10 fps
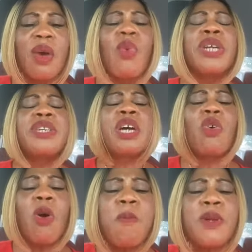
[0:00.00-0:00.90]
When they
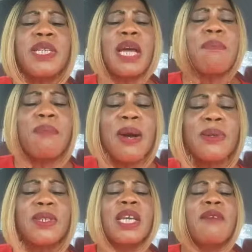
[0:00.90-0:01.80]
open their
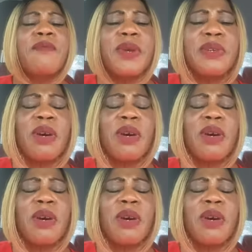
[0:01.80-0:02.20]
mouth, fill